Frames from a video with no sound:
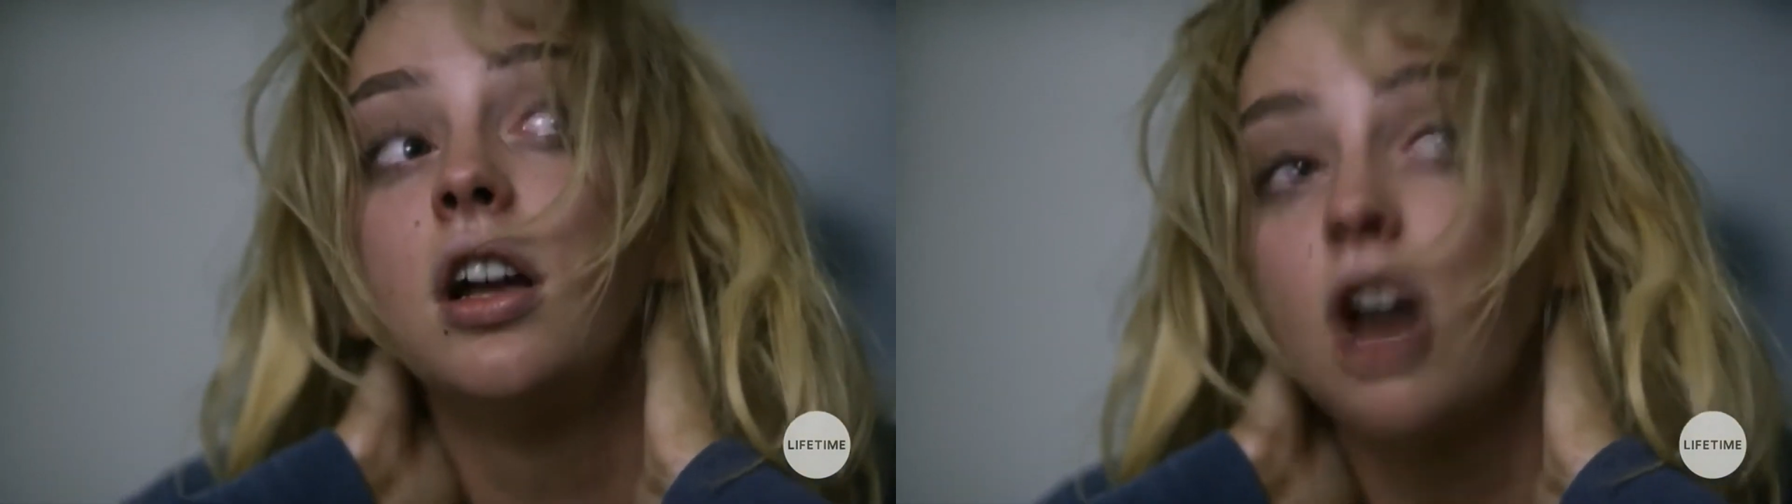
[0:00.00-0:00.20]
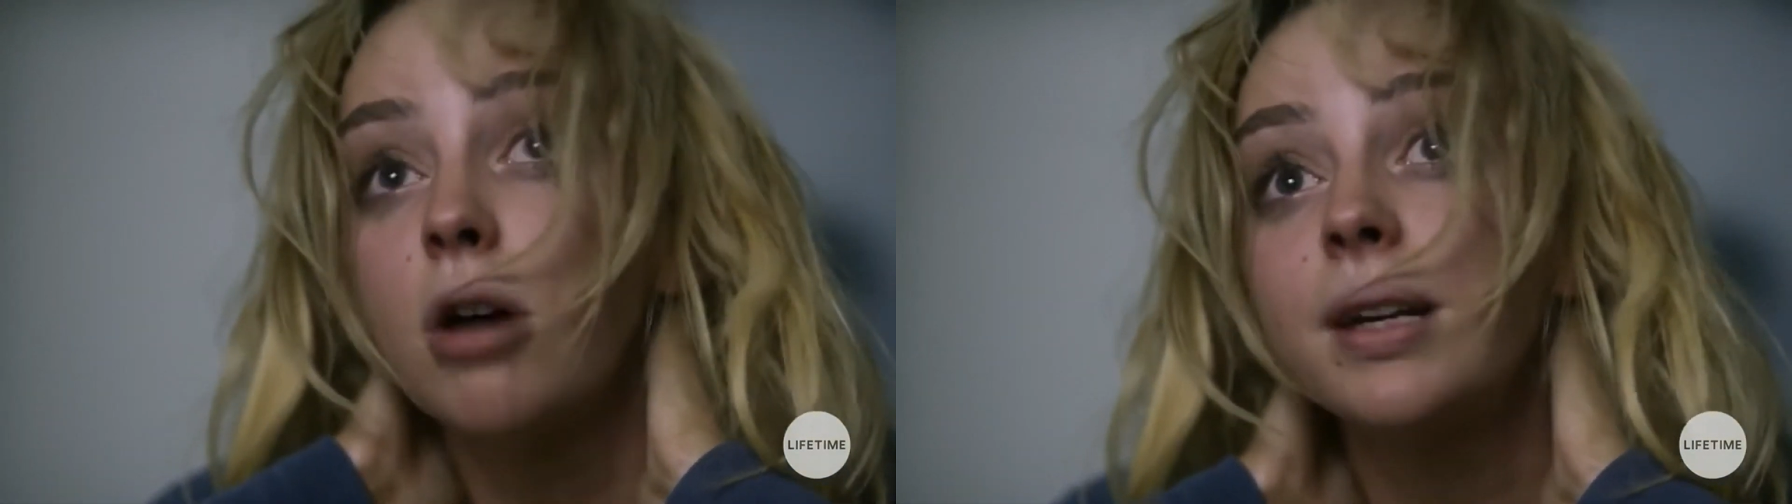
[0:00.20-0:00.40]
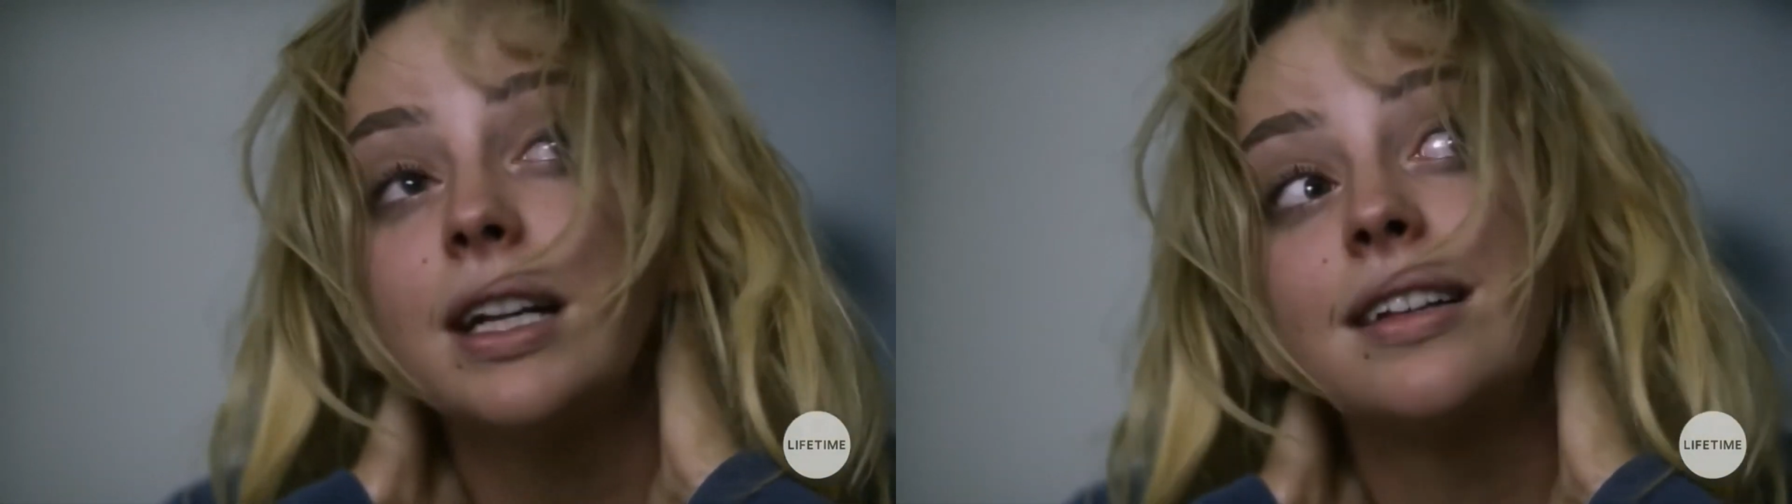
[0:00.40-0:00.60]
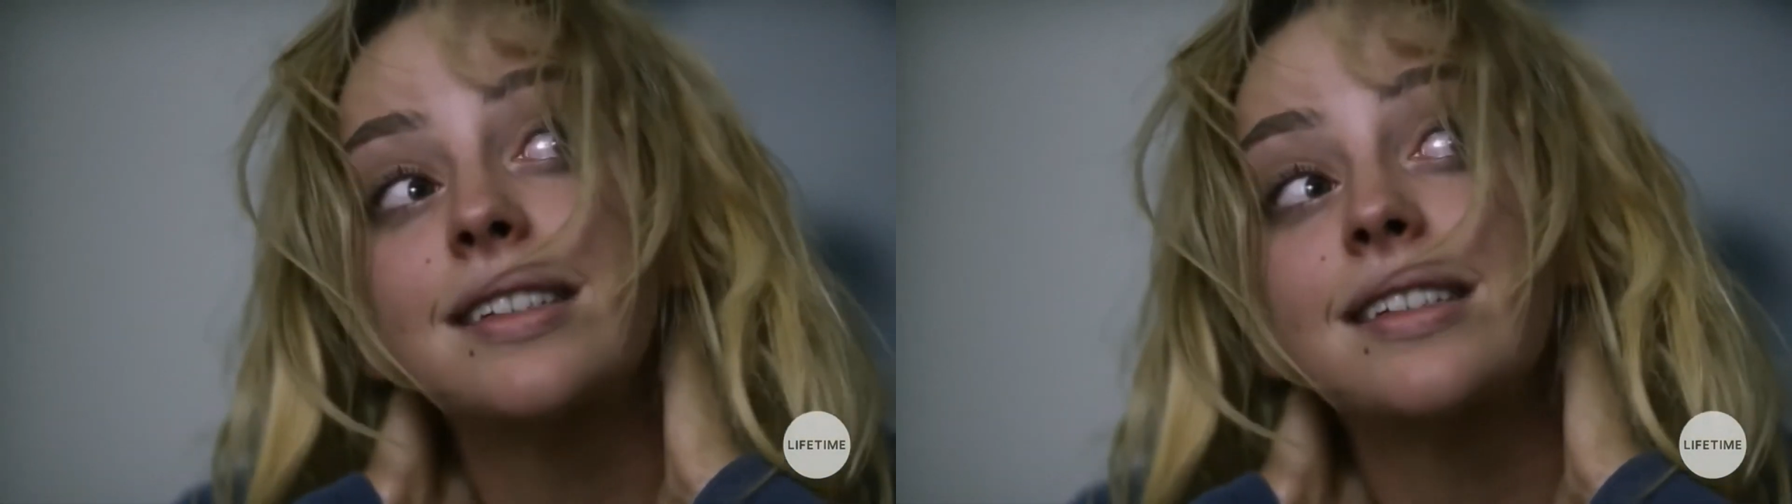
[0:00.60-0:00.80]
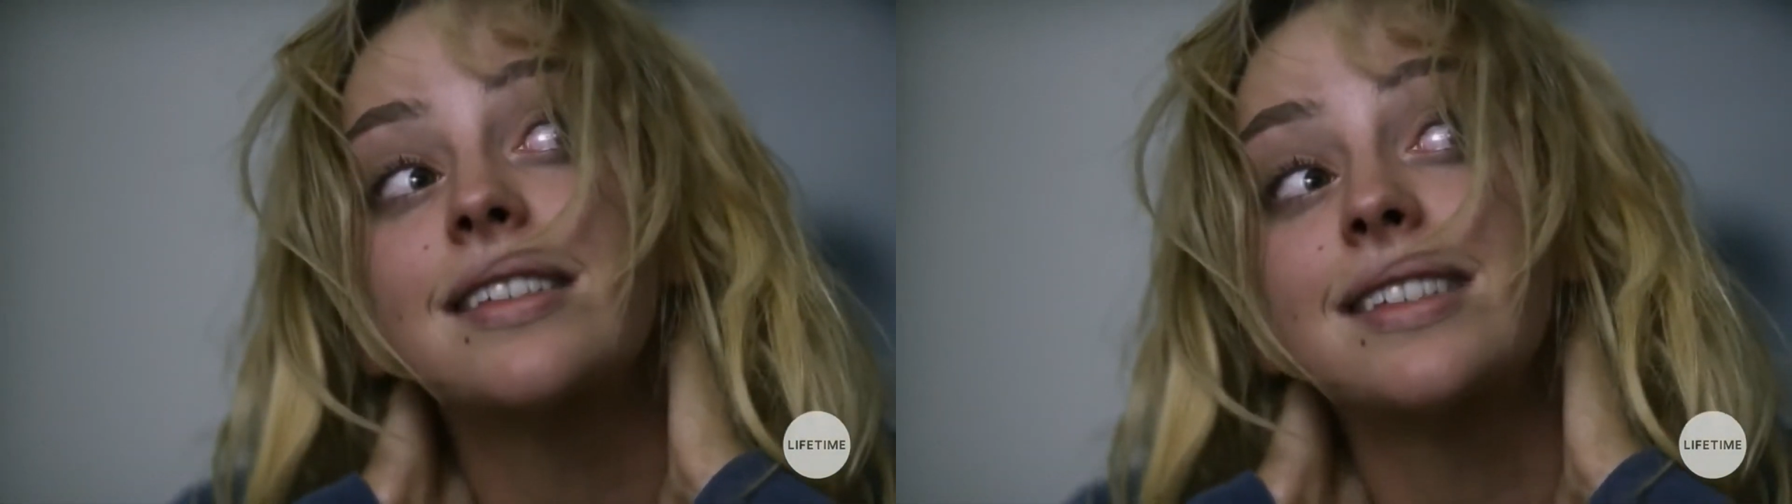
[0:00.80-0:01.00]
Nobody
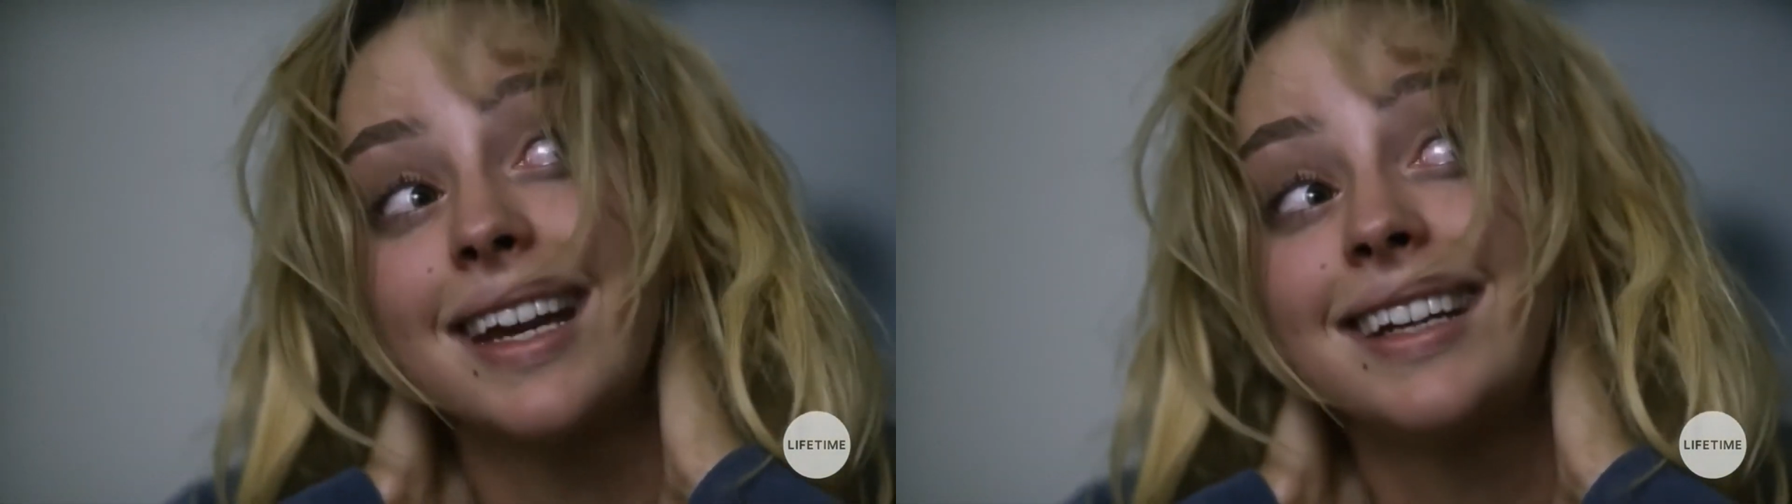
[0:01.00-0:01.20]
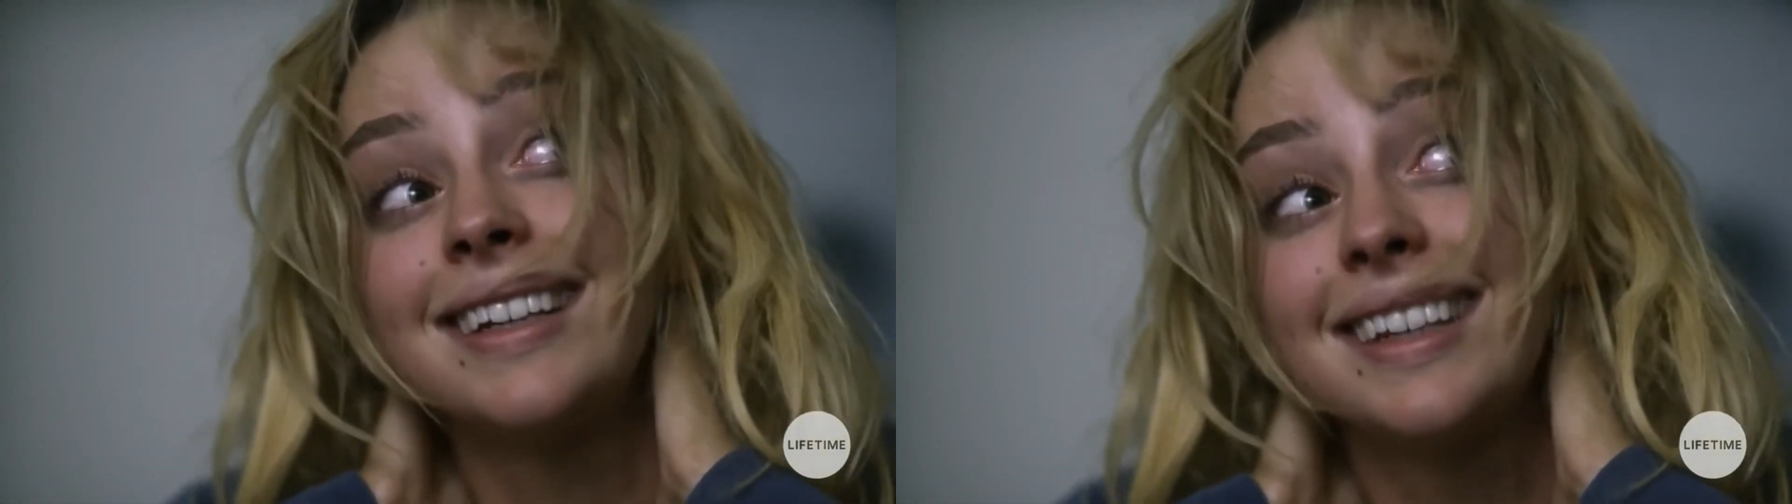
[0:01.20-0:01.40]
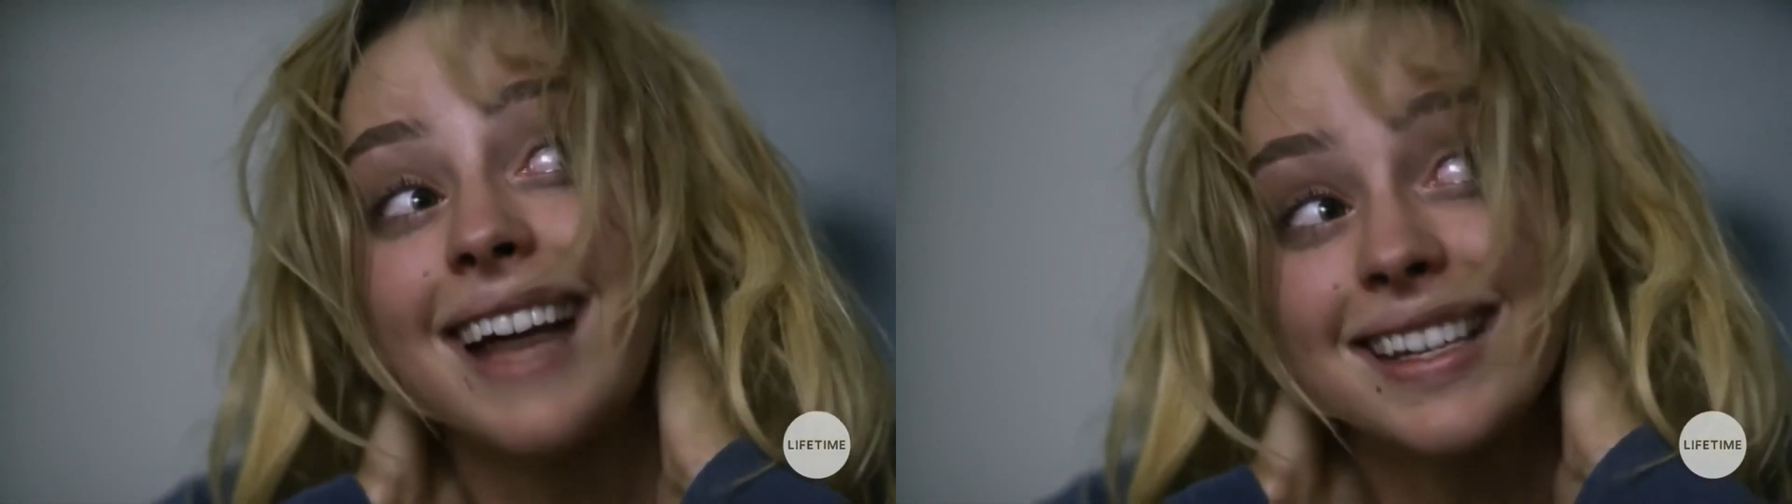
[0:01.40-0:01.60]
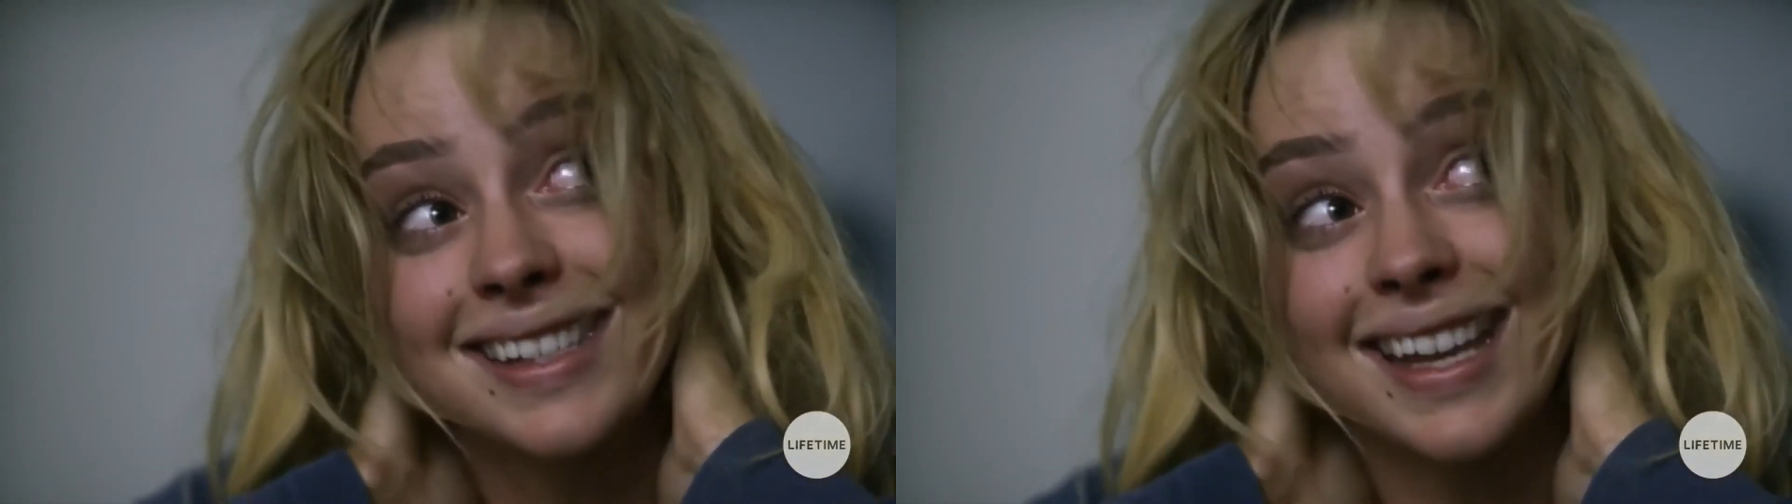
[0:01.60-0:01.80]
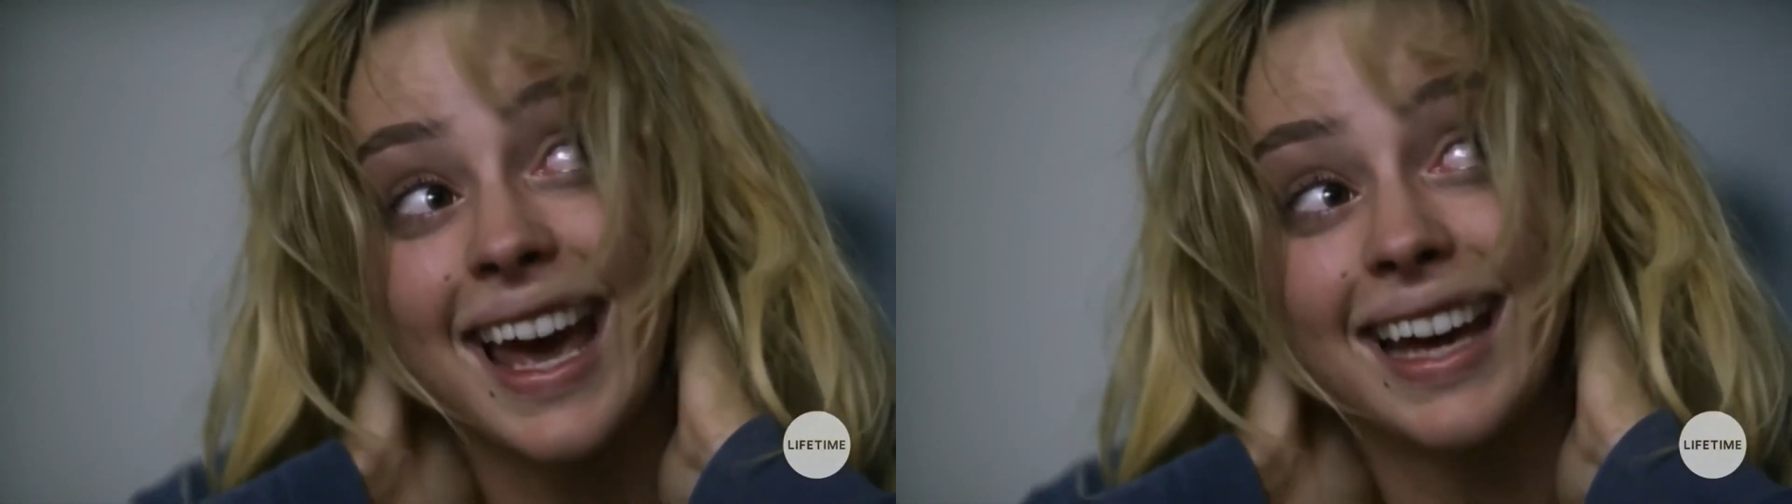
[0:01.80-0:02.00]
listens to anything I
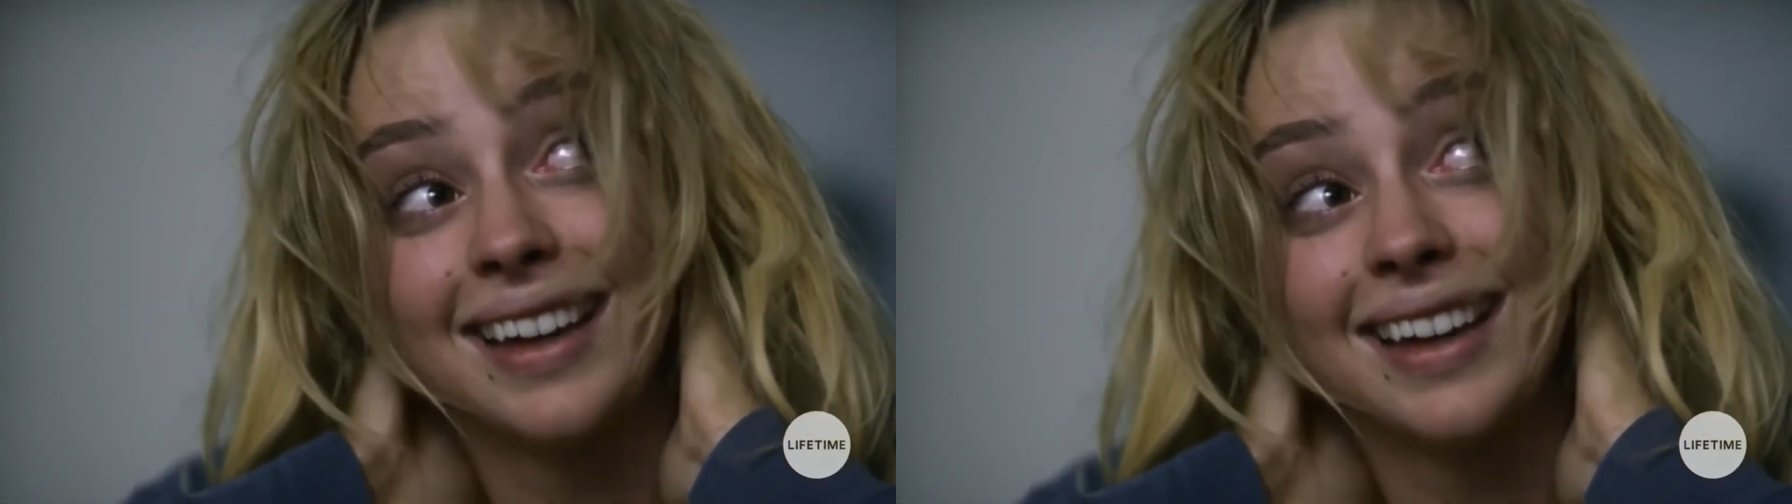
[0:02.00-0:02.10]
say.